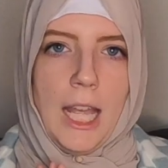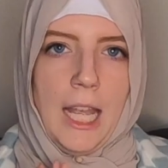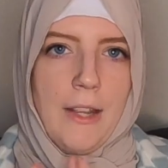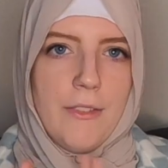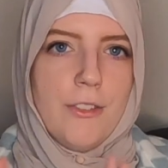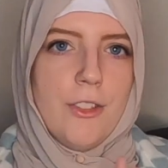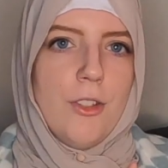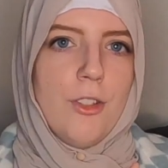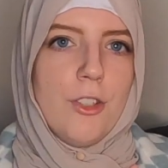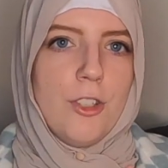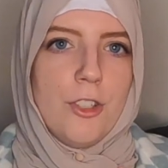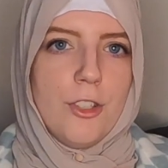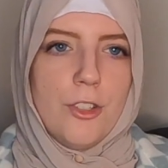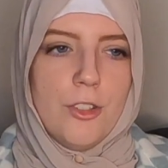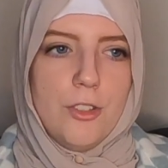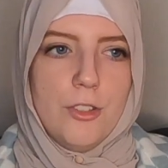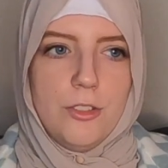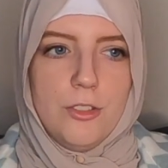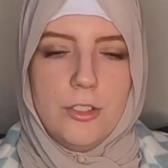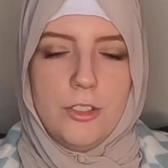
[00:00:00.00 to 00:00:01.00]
I have to
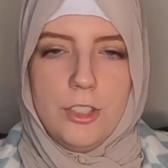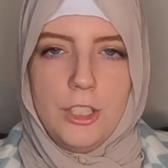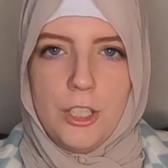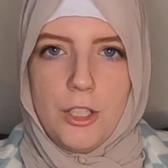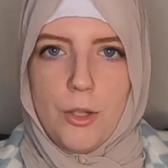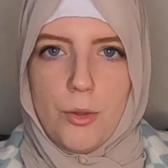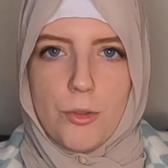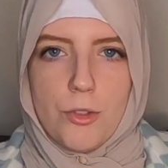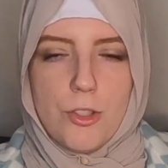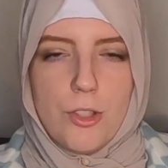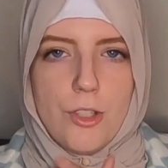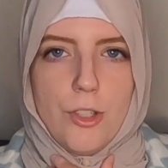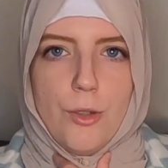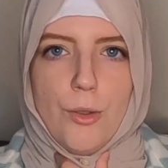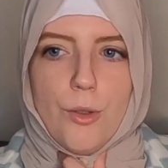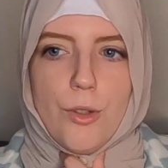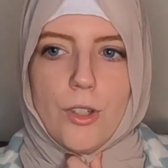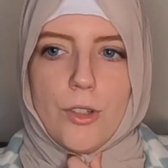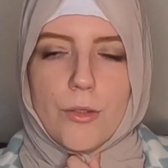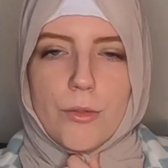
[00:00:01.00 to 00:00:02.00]
learn,
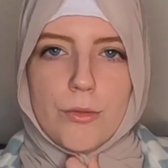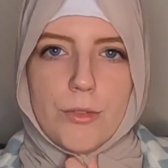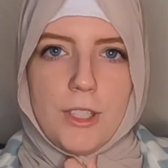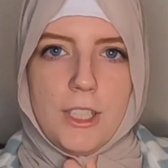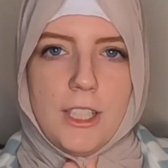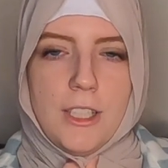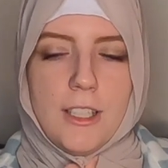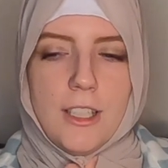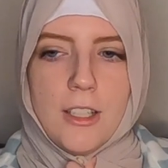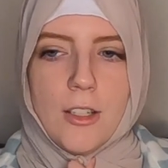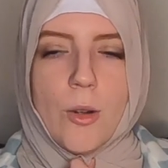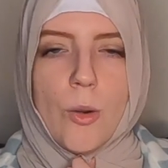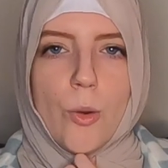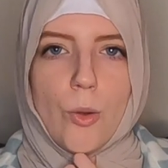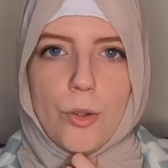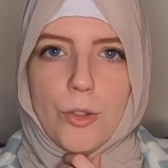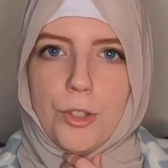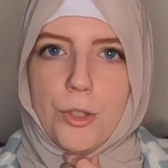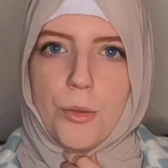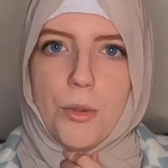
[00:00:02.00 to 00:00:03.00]
to read in a
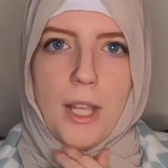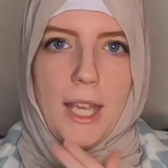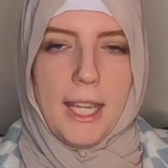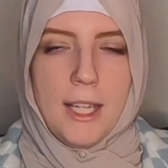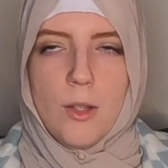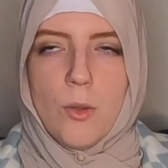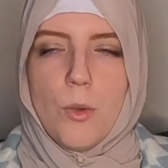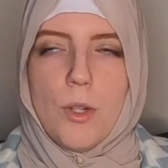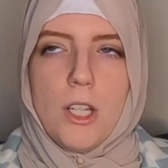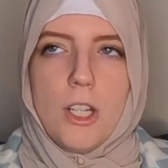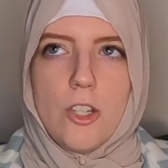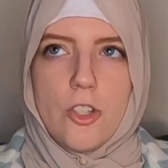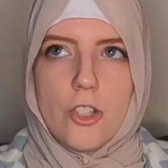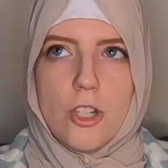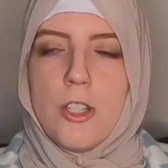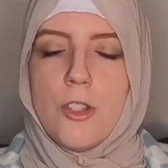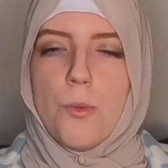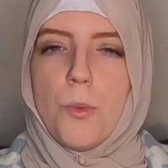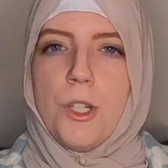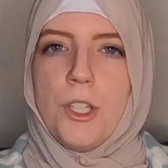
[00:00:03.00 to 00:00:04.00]
whole new language.
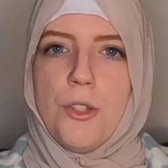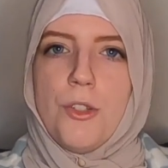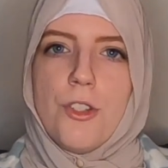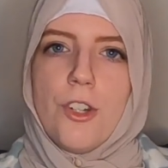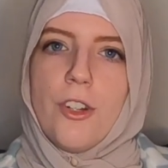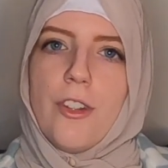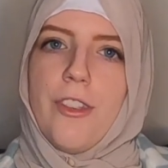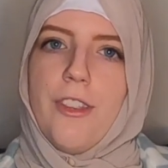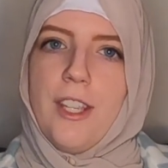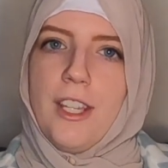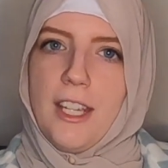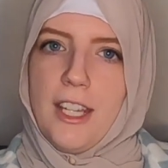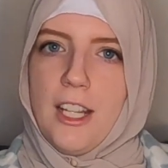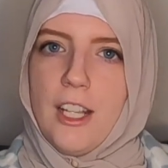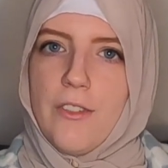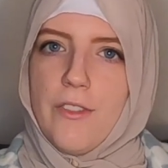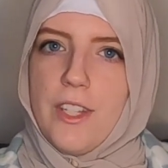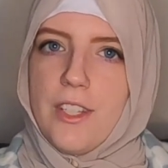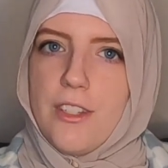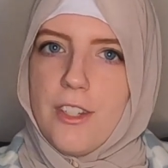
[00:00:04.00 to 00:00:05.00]
Because when you start thinking
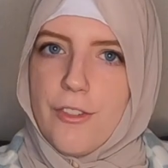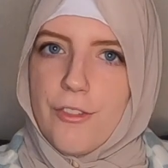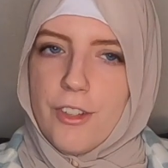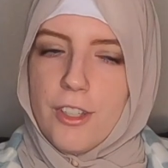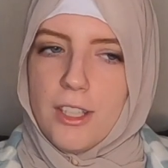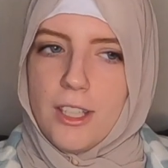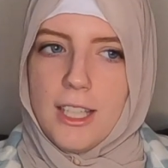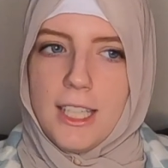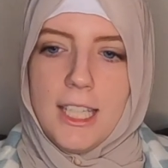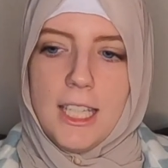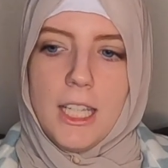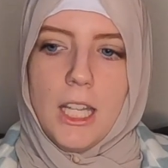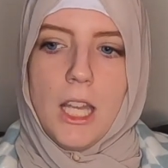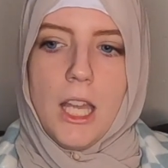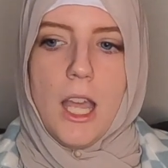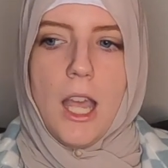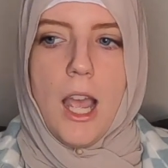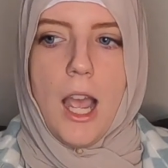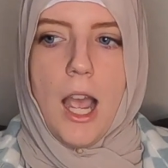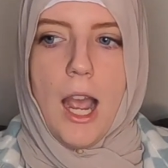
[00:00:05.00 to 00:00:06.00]
of it differently,
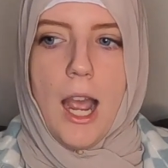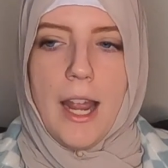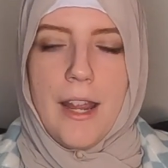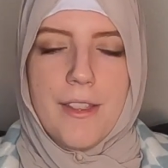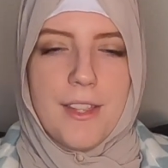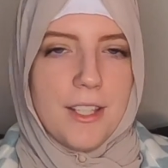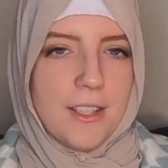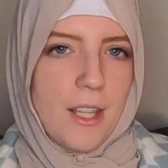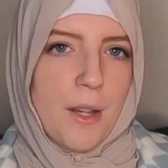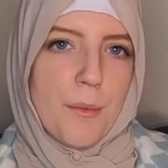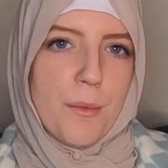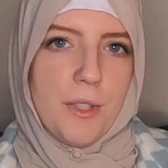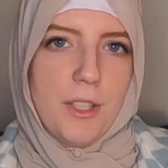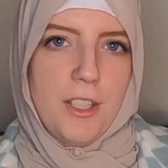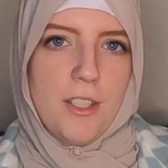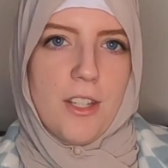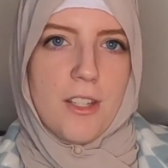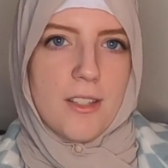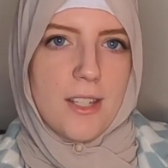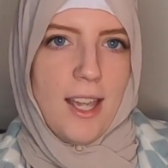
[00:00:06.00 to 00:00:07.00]
I think that really
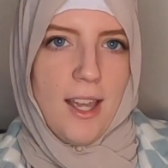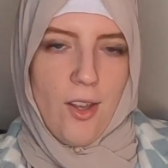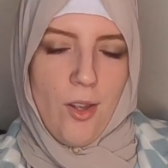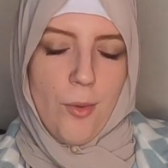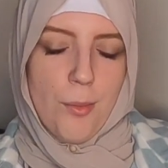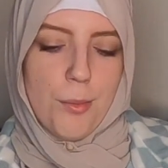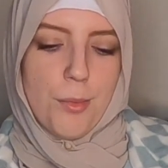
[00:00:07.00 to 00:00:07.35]
does help.